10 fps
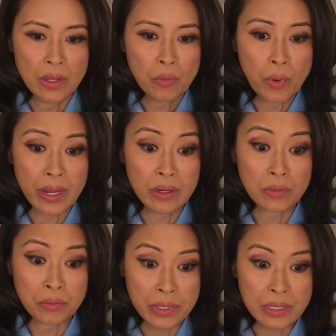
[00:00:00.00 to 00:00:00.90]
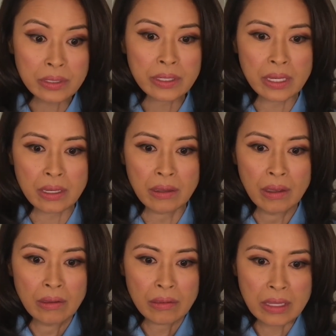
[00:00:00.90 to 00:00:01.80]
when really
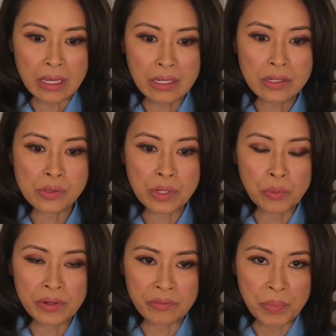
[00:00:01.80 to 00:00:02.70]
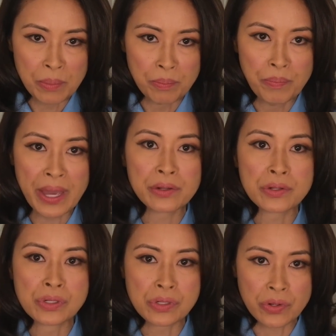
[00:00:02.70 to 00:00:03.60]
the industry would have been better
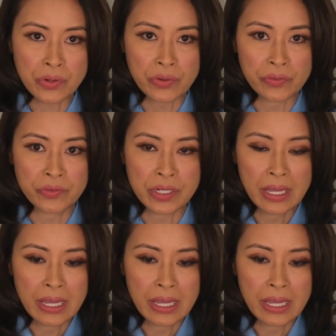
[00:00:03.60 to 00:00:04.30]
served